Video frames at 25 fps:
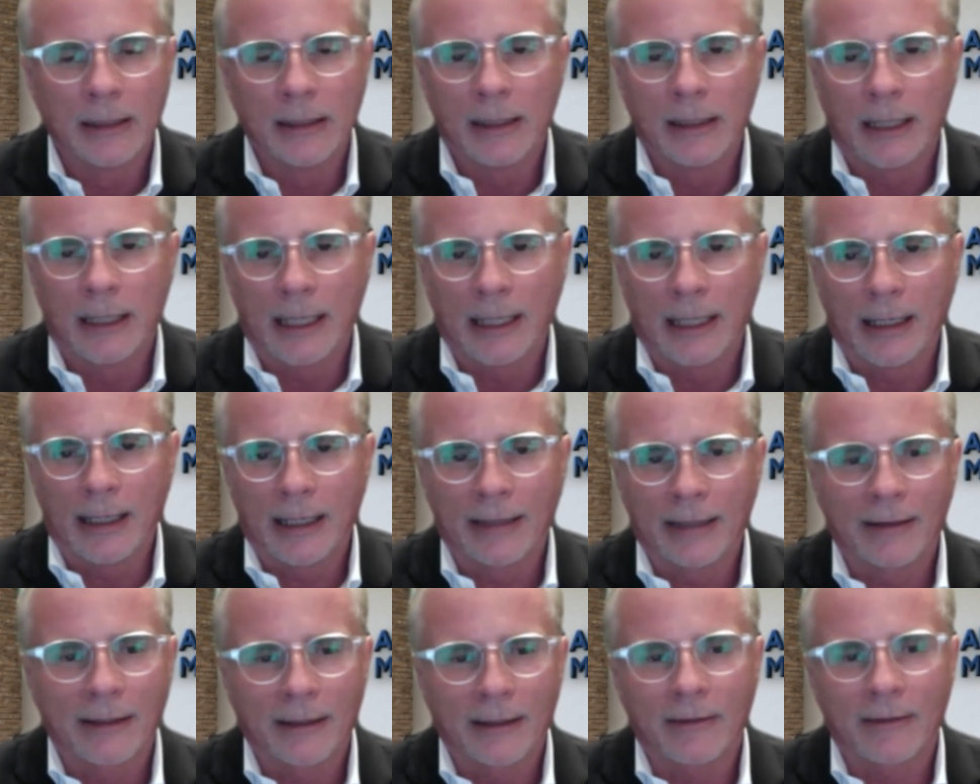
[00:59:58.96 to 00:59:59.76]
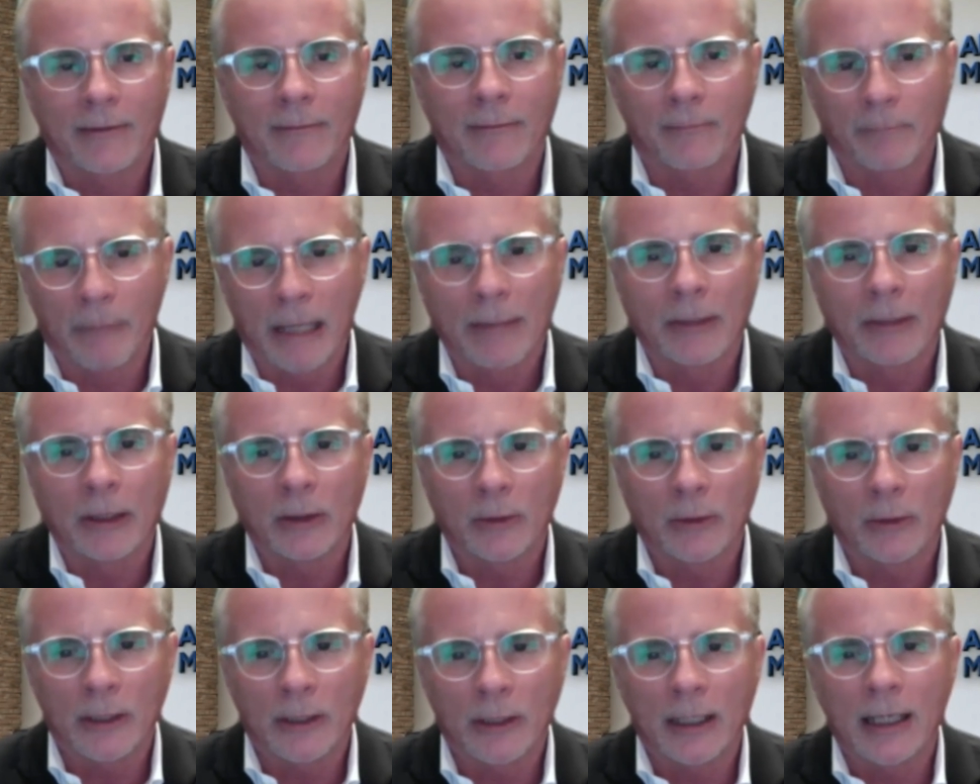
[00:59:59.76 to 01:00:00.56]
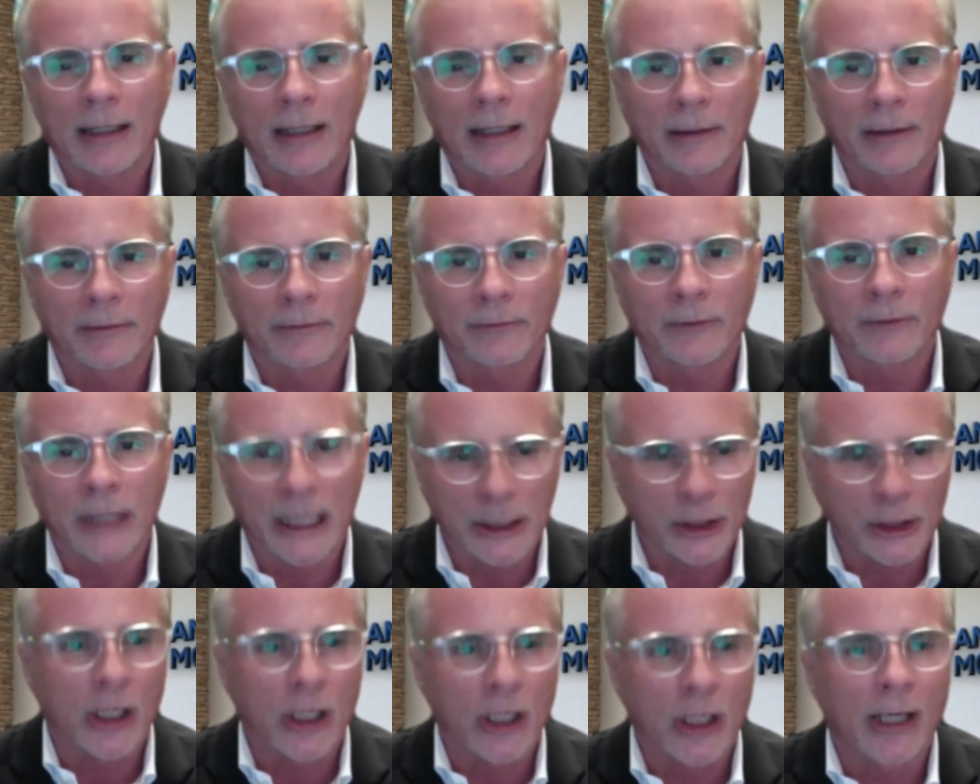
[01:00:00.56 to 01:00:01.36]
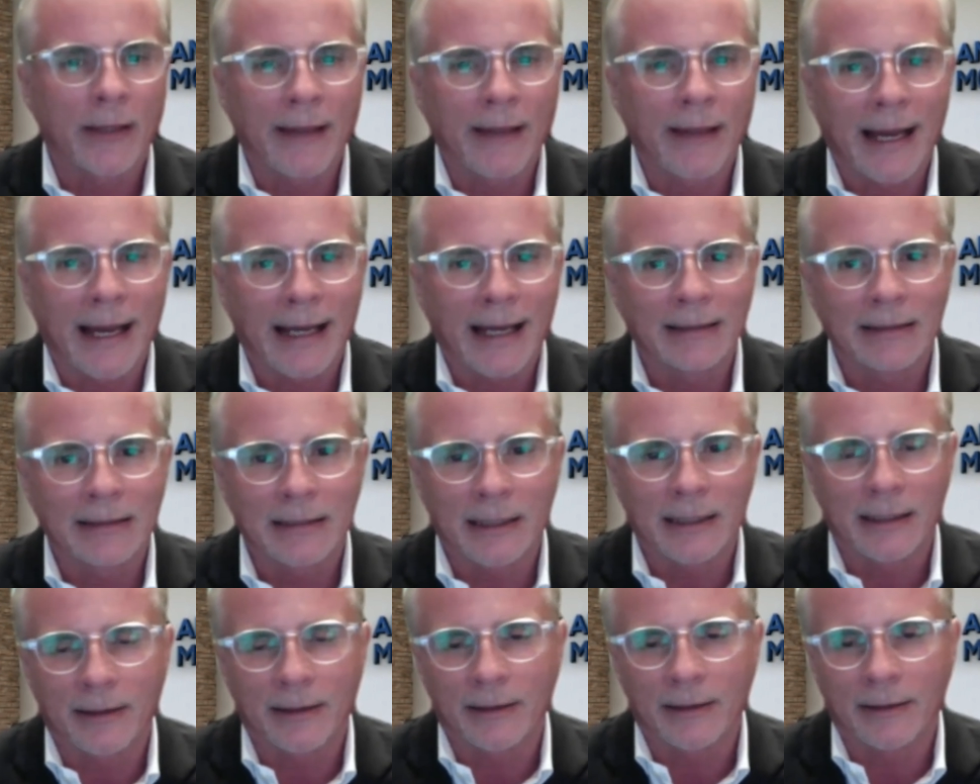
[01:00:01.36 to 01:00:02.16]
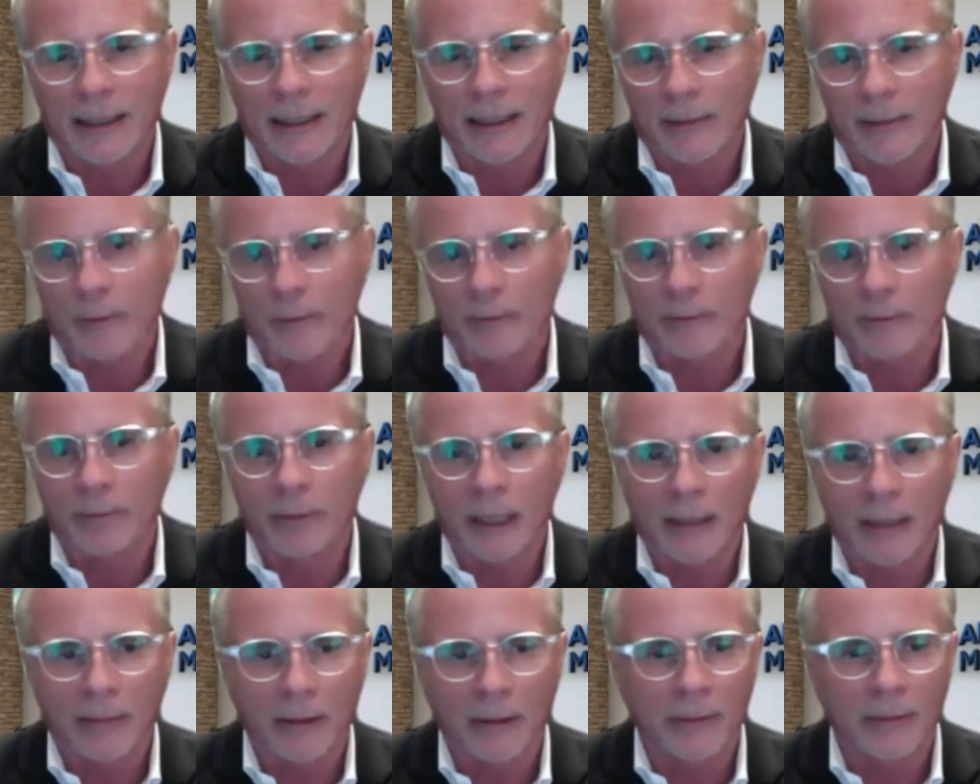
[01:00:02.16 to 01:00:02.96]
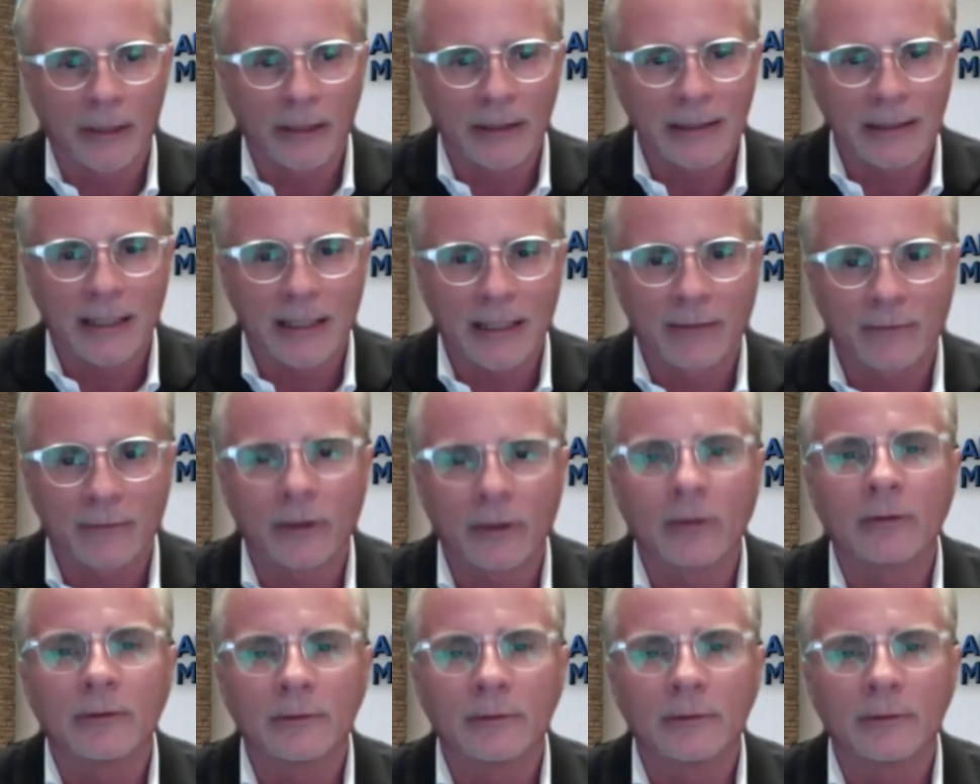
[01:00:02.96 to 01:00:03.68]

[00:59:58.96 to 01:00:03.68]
I think maybe you can kind of touch on that. I think that would probably be insightful.